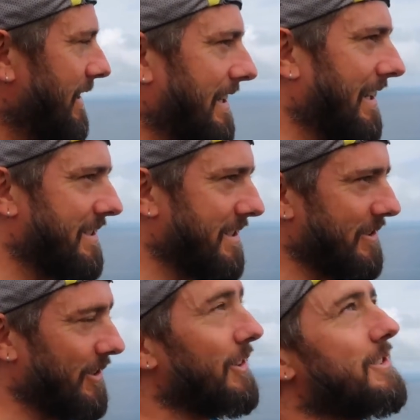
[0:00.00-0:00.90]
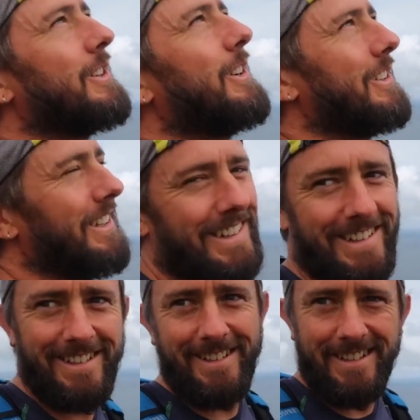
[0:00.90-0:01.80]
classed as God's own.
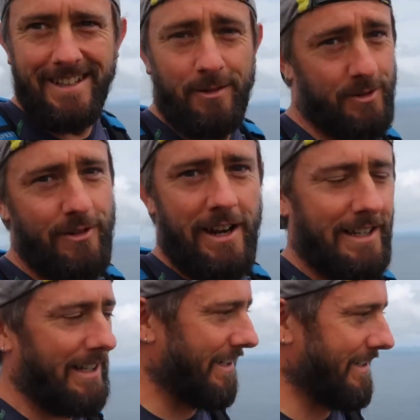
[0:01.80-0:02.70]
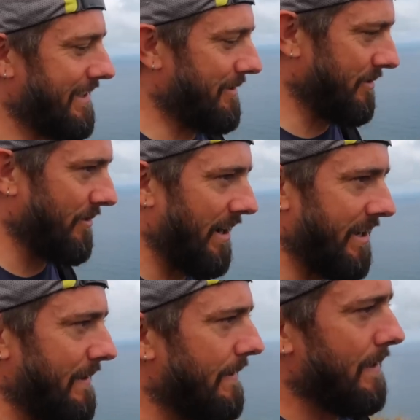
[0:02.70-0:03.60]
He was right. But
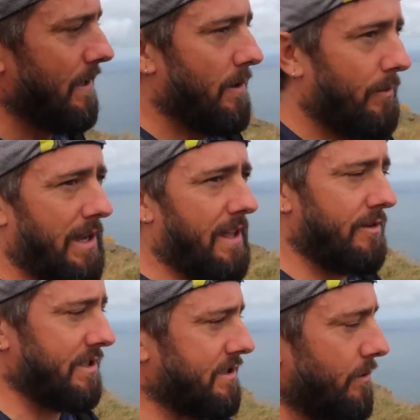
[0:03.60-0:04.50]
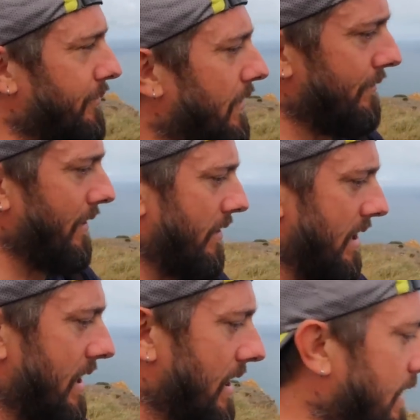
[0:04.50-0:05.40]
yeah, there is something
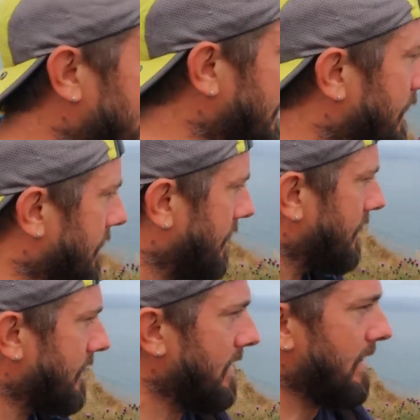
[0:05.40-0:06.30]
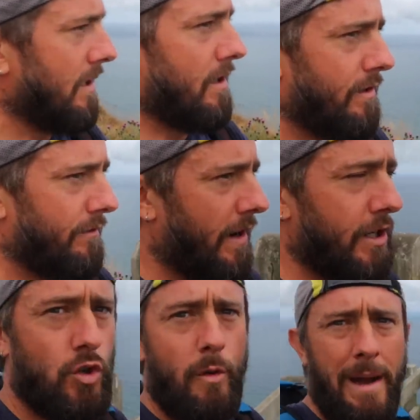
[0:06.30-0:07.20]
very,
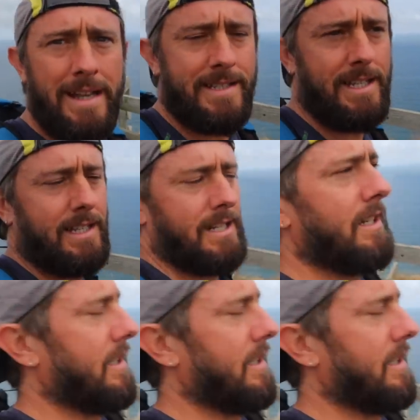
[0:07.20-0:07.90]
very dramatic